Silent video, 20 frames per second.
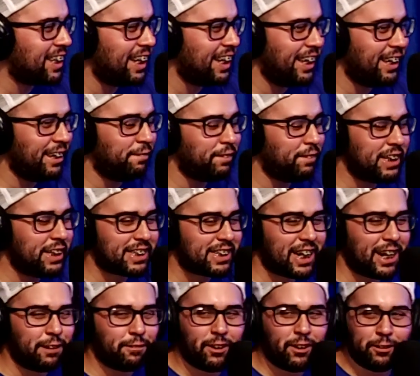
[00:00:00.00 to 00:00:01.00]
even
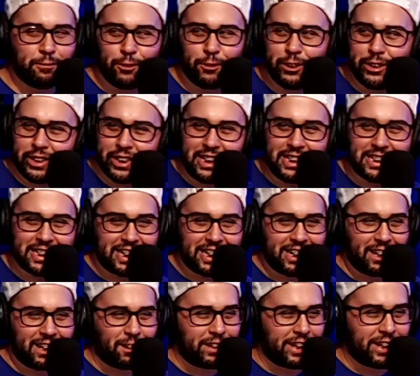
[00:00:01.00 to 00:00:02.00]
Tyron Woodley's yeah. in
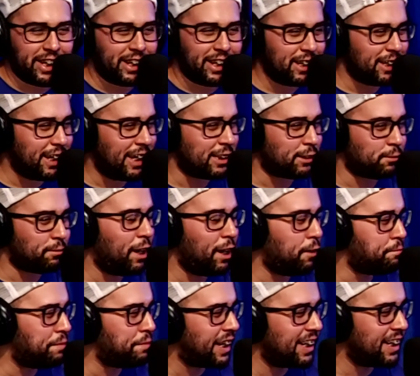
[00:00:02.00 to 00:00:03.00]
on it as well
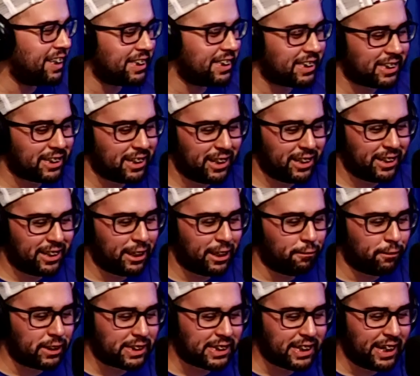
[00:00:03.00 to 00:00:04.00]
because they
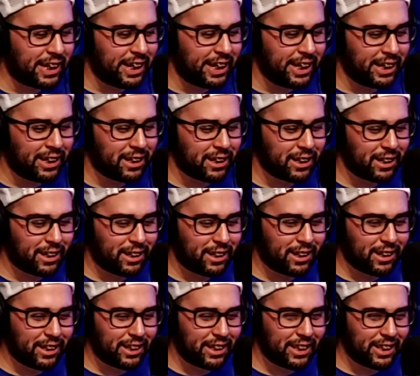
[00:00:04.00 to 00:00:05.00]
were saying
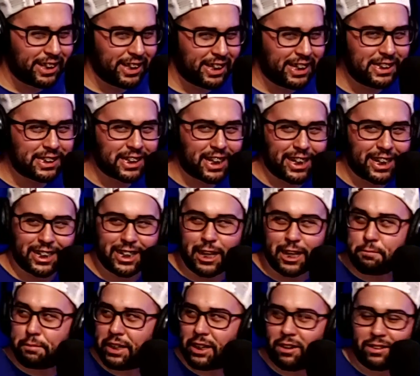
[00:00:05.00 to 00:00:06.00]
he's like
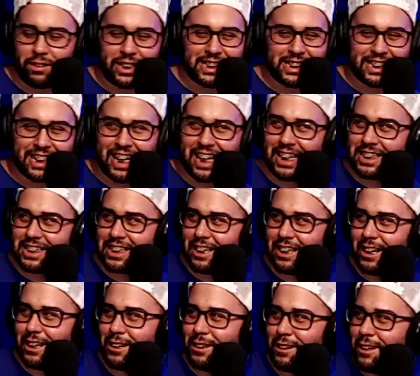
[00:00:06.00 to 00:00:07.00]
naming all these guys, and
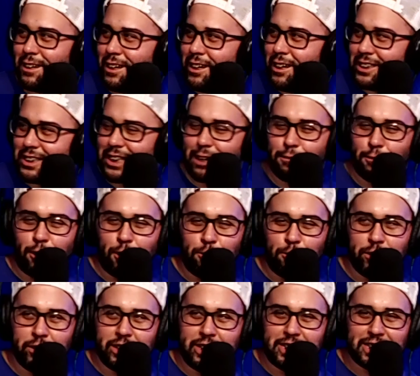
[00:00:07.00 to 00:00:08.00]
then Tyron
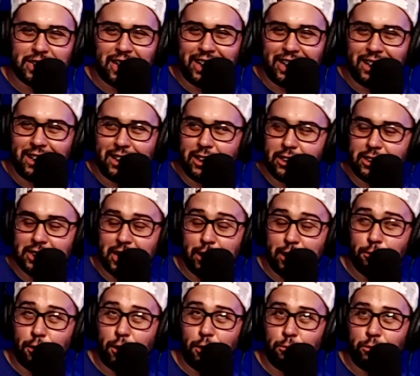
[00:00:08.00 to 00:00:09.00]
Woodley's like
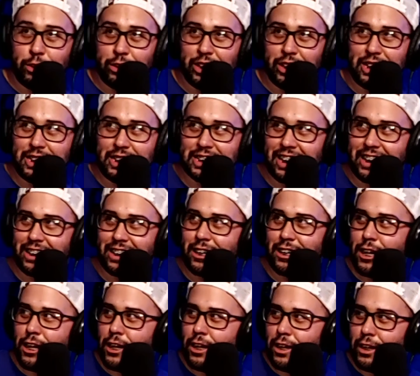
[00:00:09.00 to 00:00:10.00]
Tyron Woodley's like
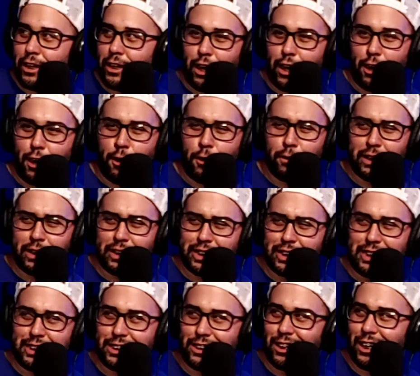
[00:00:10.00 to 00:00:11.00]
oh, and
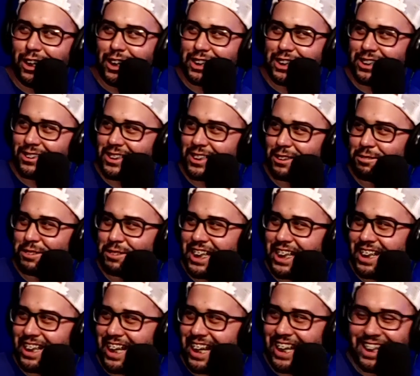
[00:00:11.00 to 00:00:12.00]
these nuts or some shit.
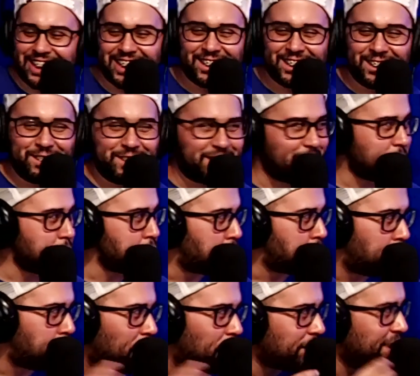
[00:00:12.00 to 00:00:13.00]
Like, dude, they're
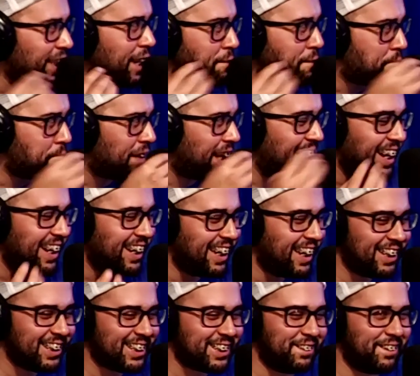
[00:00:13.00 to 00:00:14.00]
both like playing
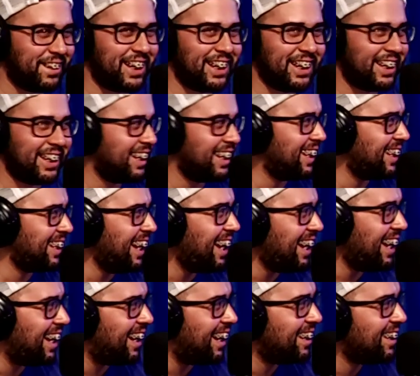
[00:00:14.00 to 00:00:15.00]
into they it. know. It, it's
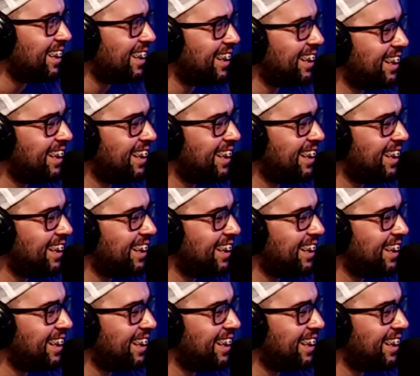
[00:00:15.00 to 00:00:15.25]
yeah. all part of the